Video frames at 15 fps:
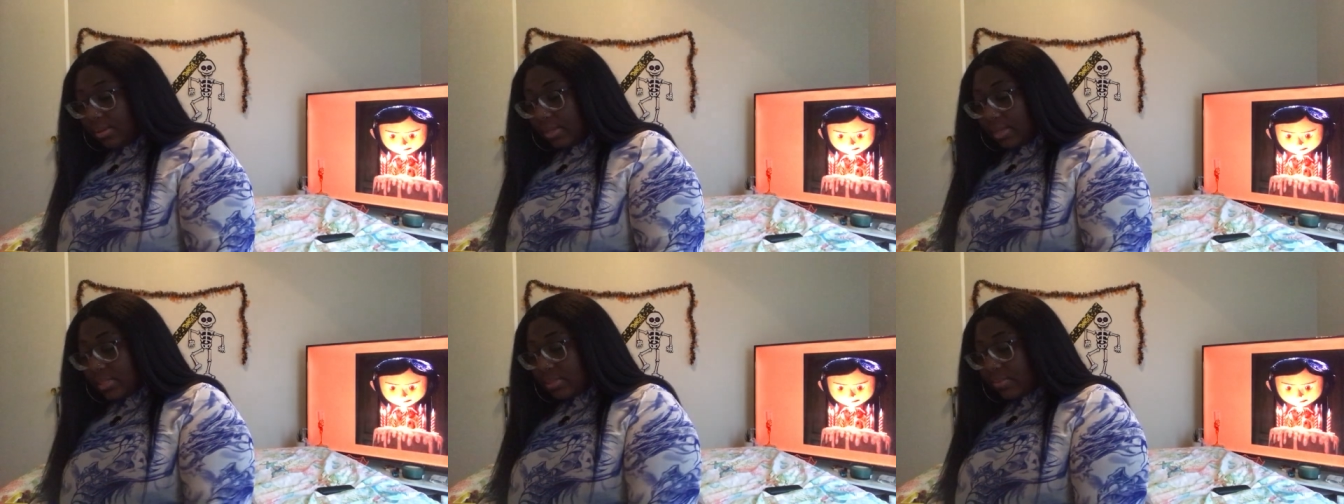
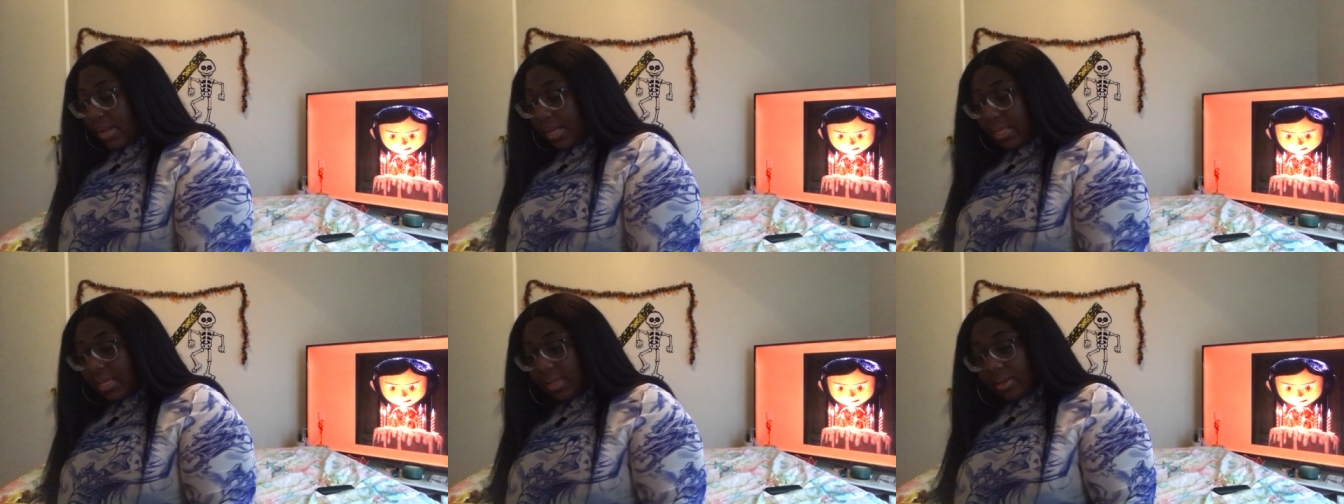It's
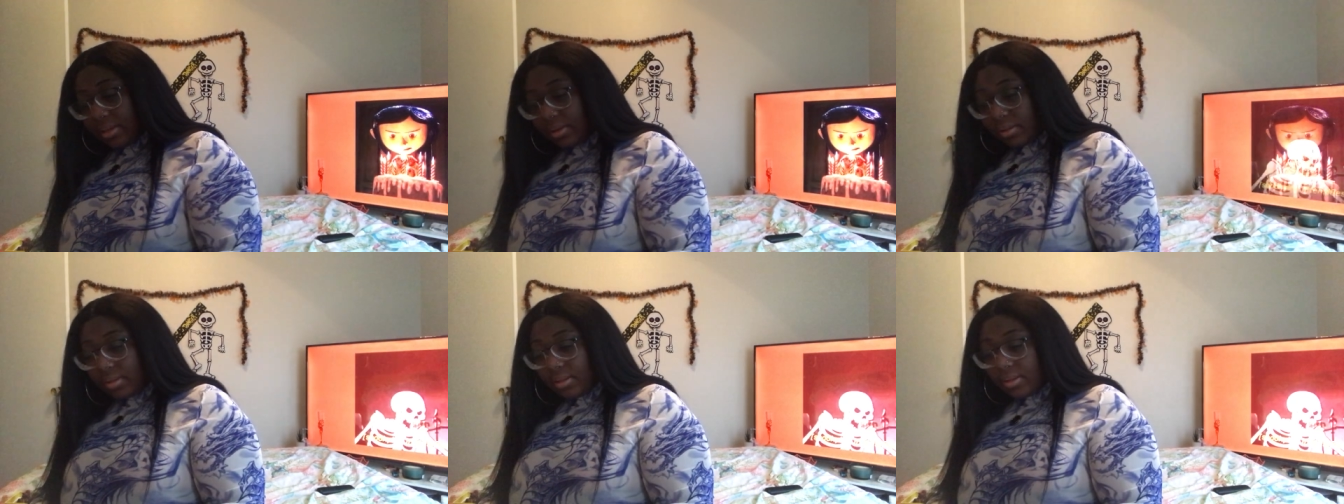right
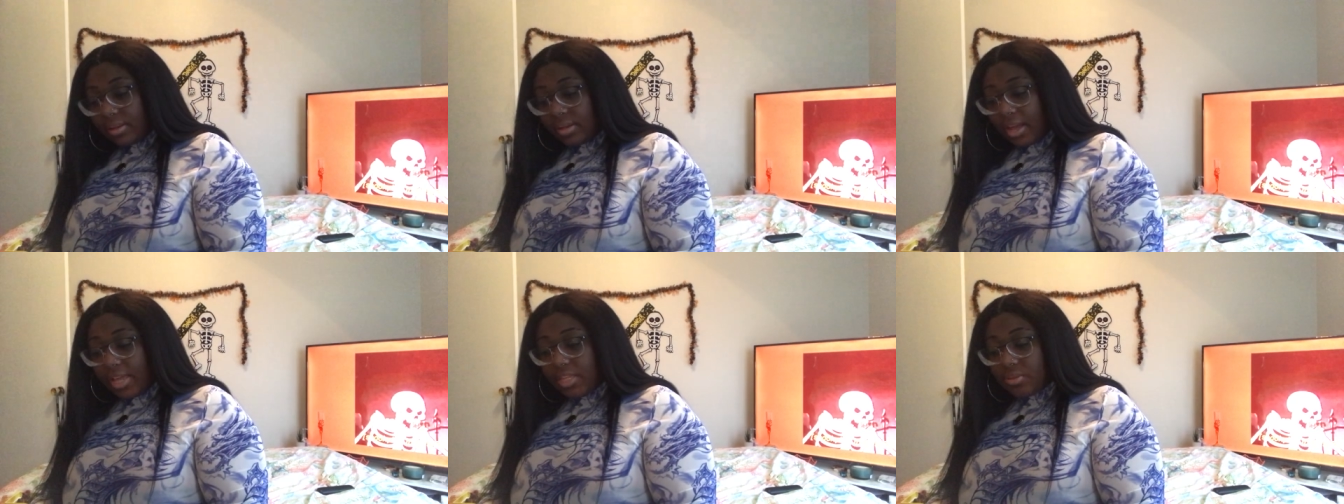here.
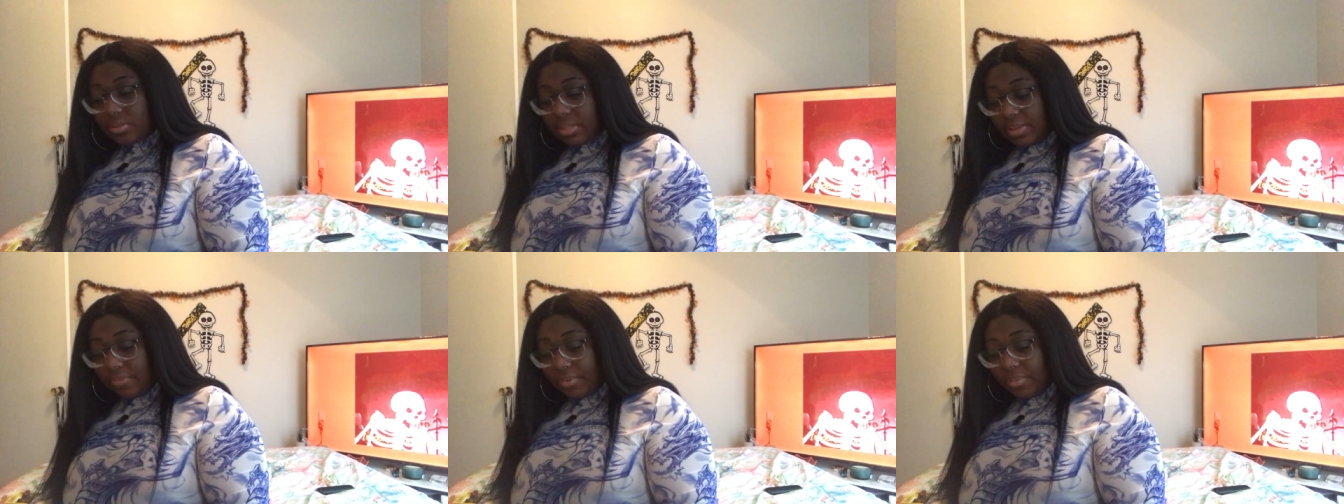I use
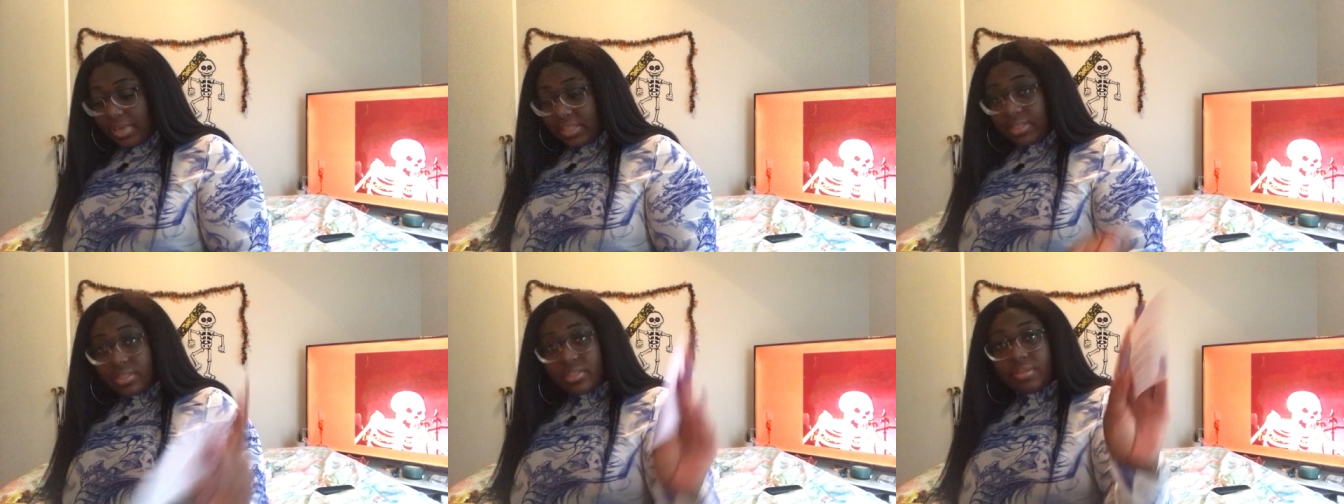different
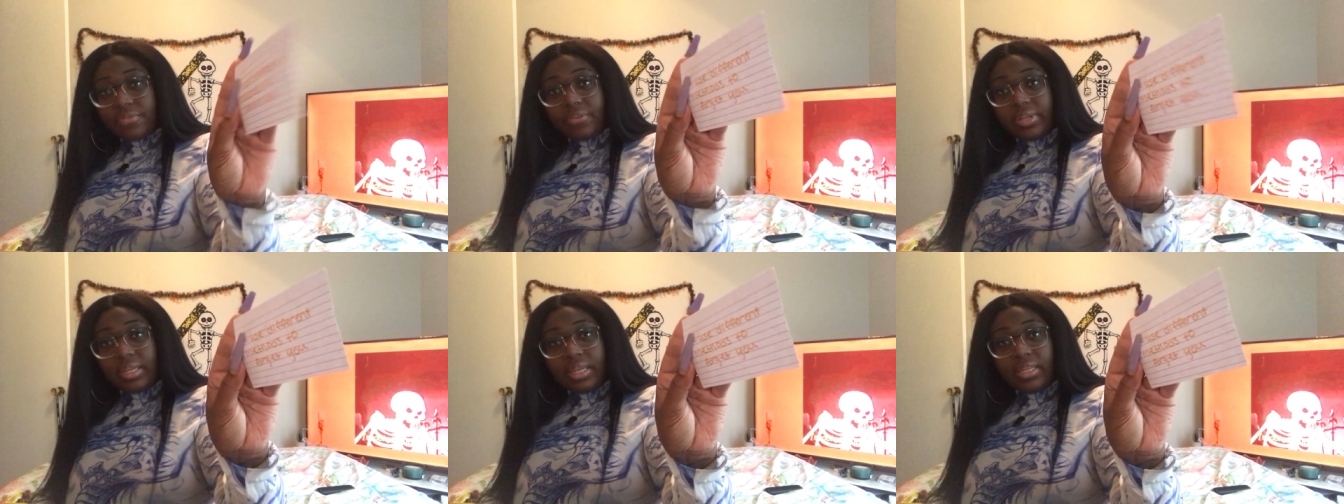methods to
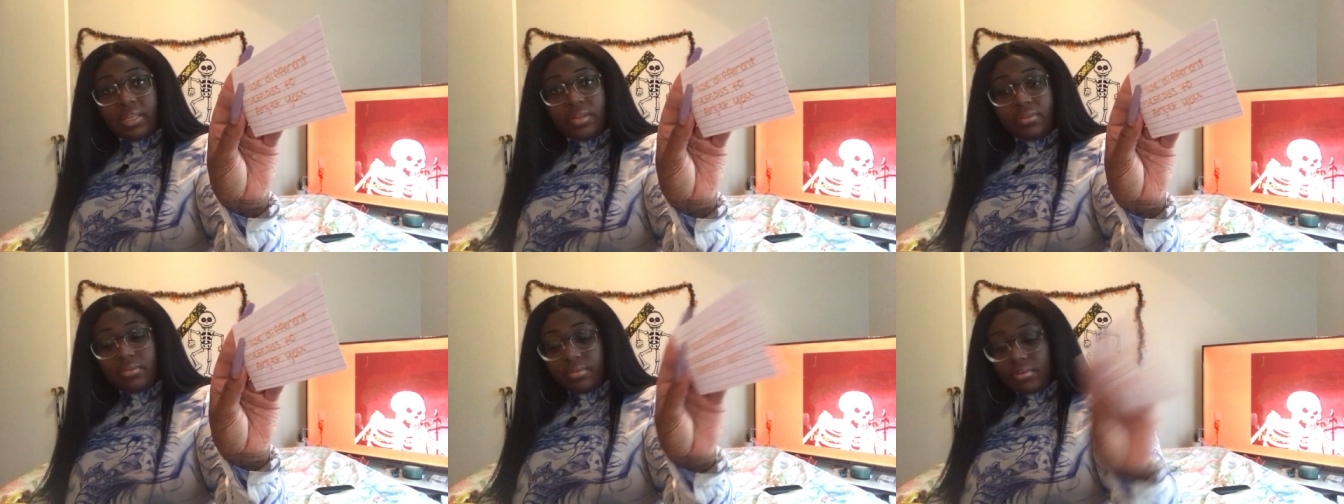forget
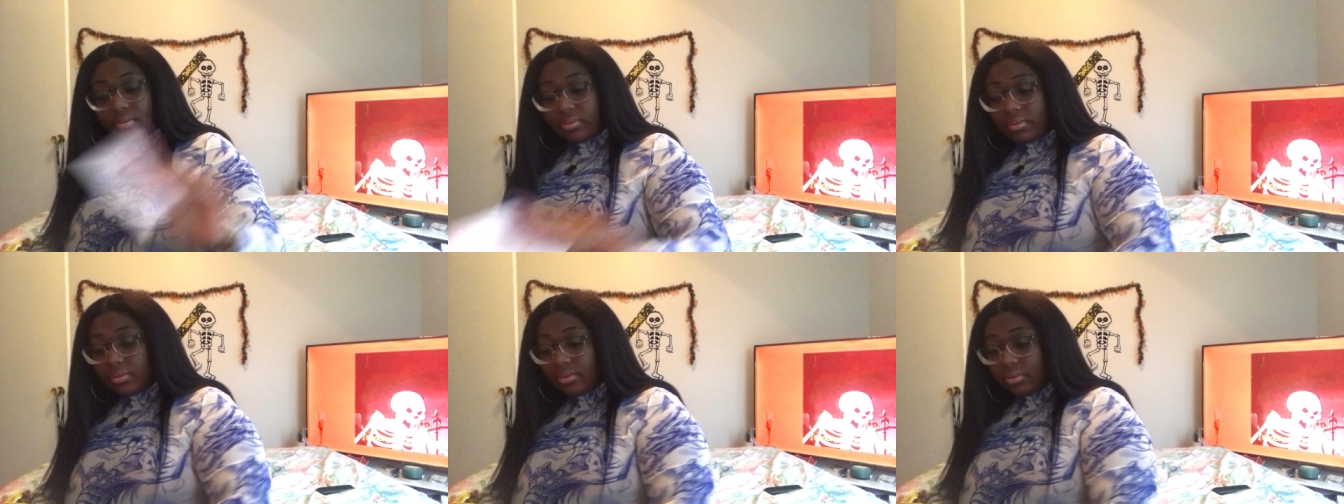you.
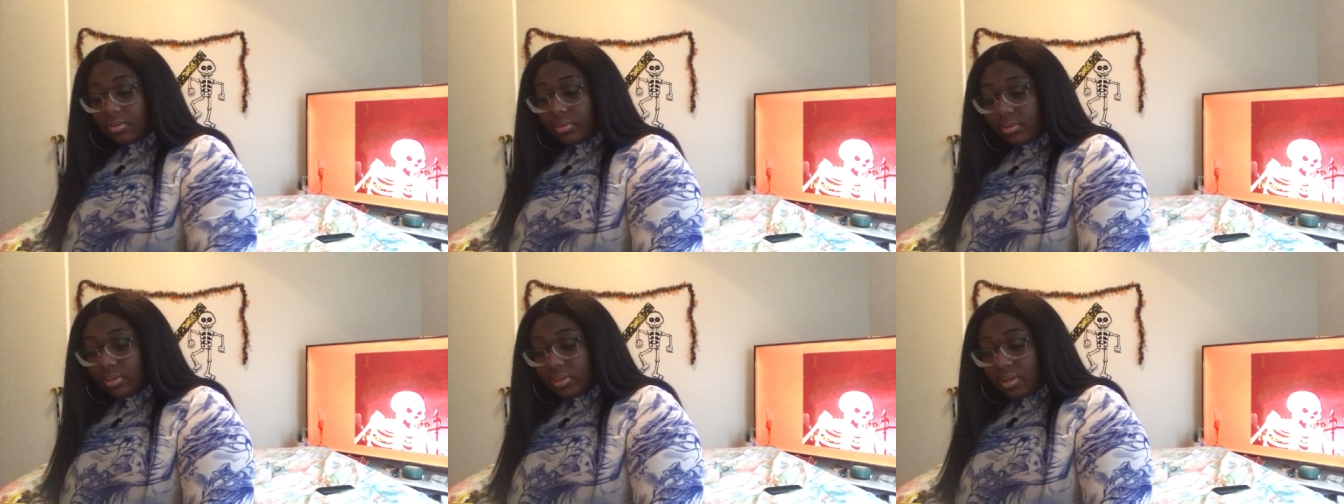
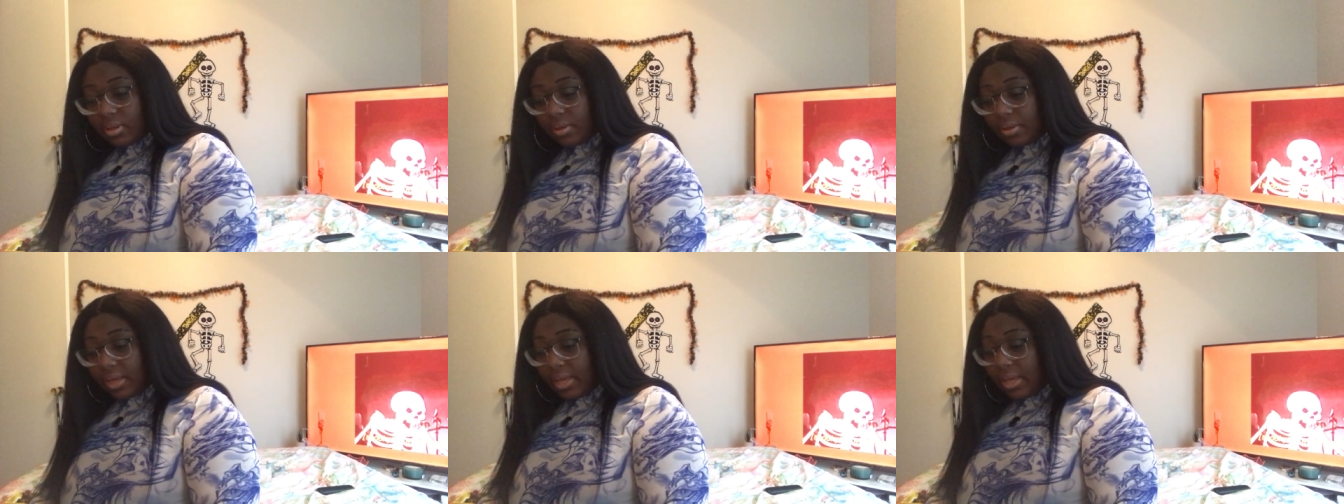
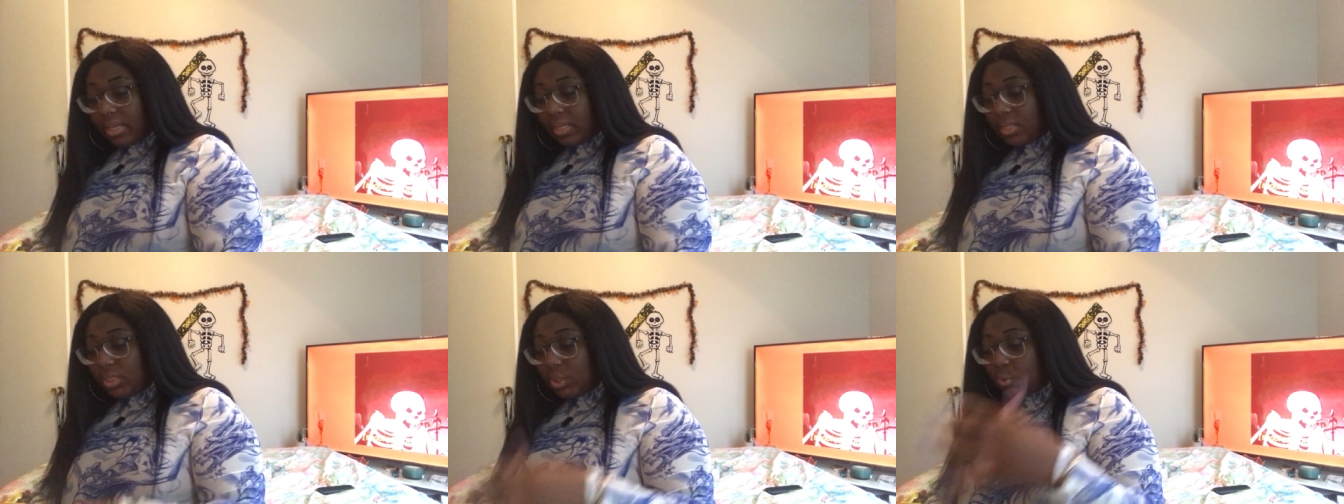
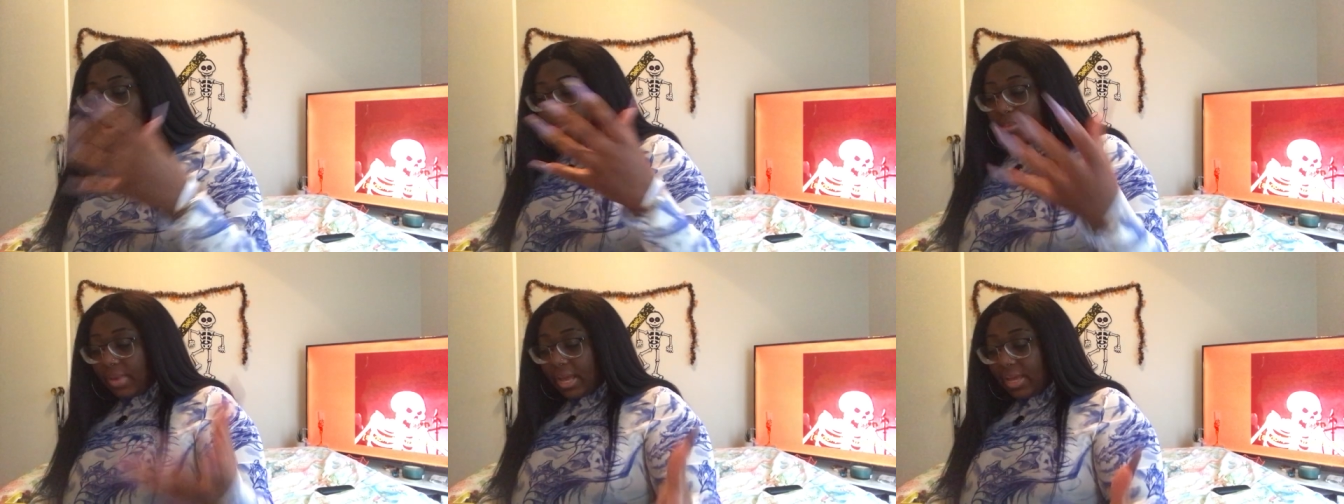Okay? You
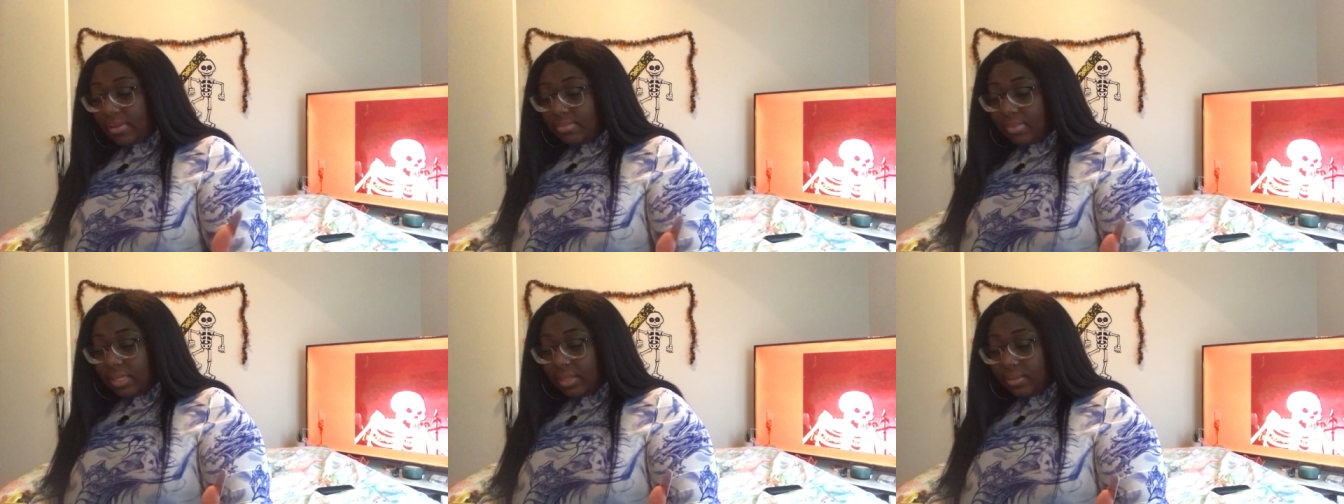
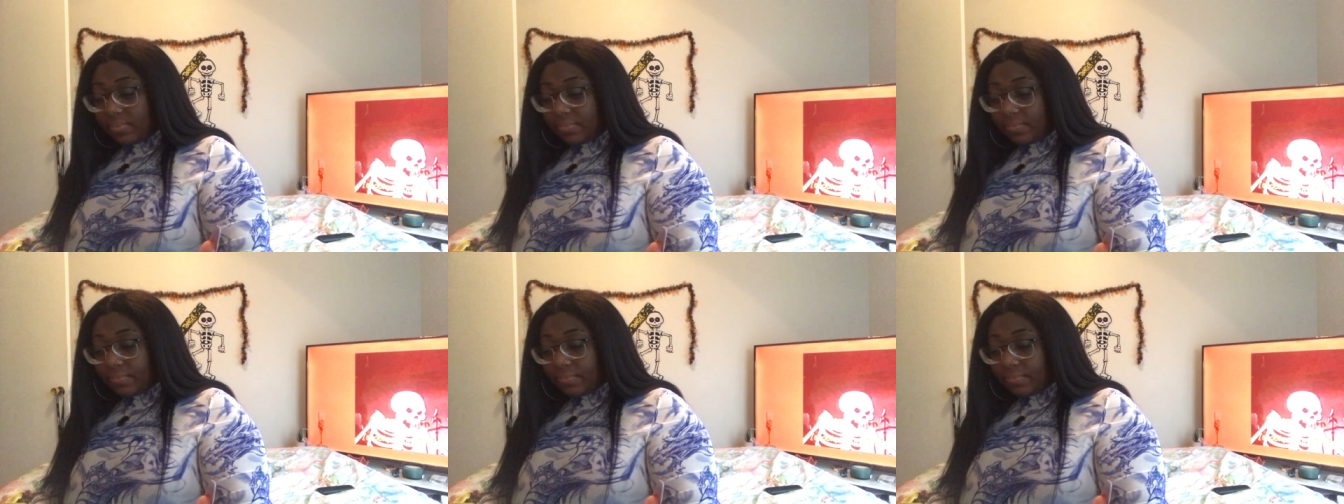remind me